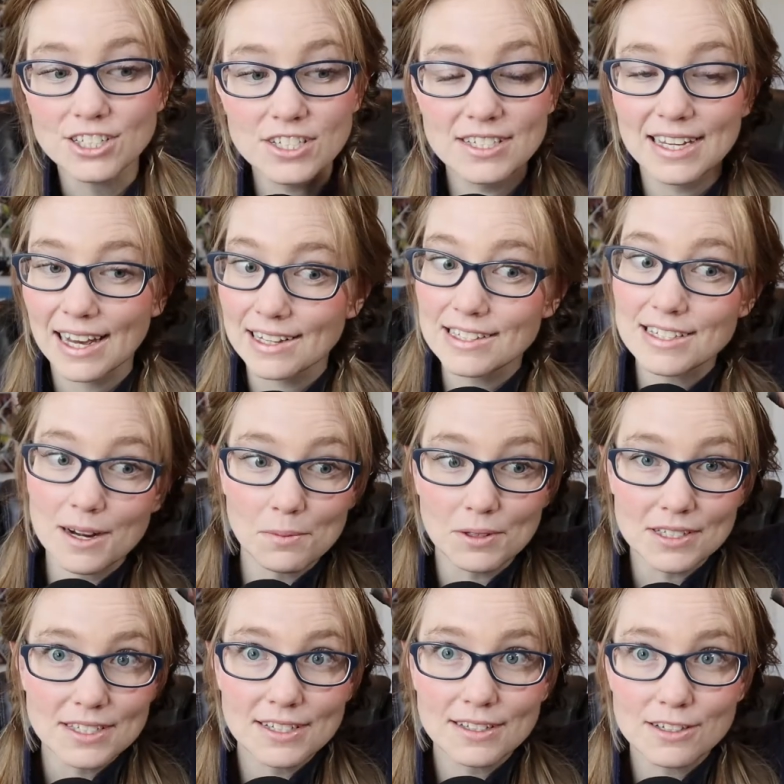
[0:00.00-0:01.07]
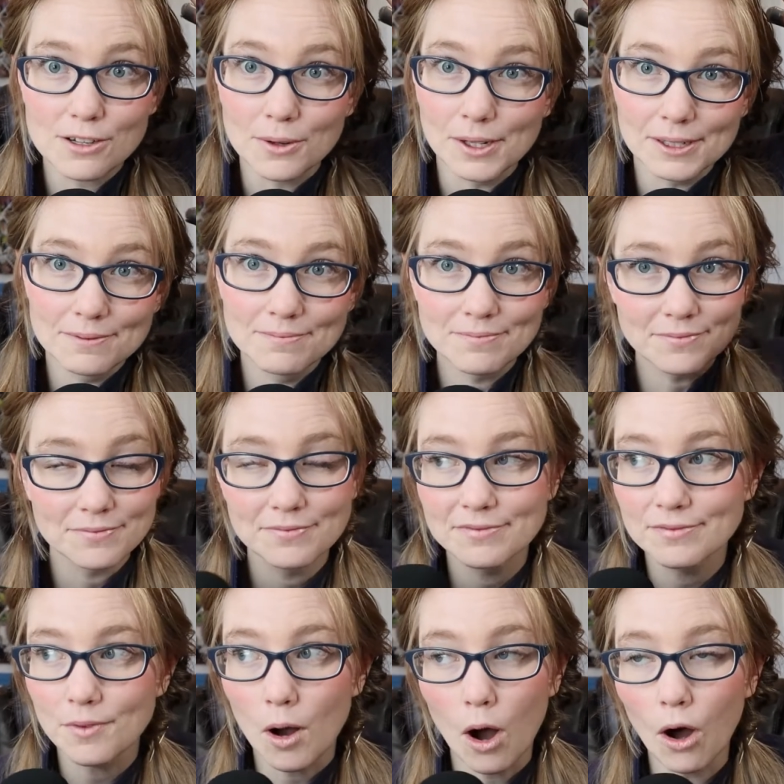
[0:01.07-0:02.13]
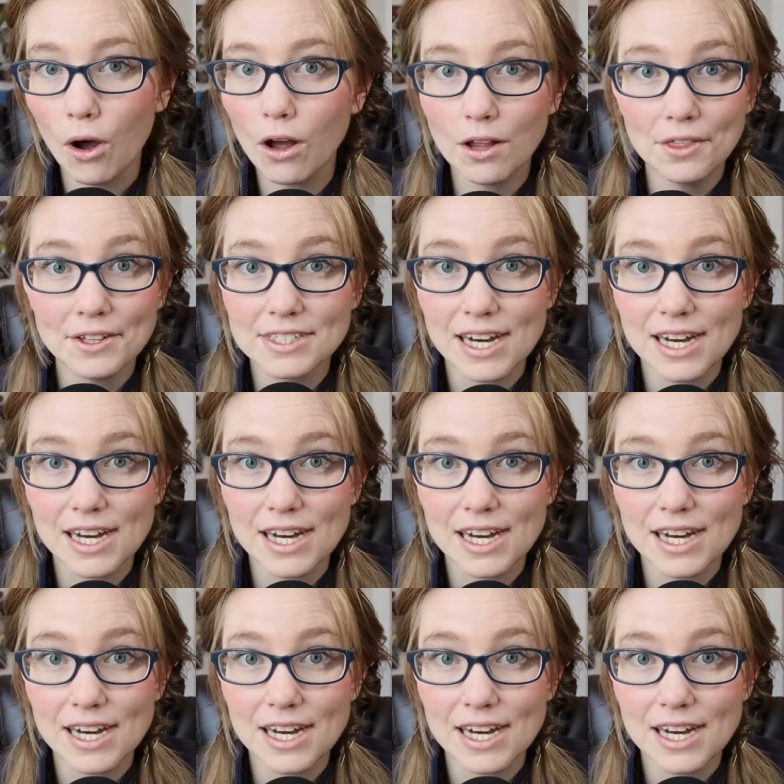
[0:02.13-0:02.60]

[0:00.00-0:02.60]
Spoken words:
just can't stop listening to it all the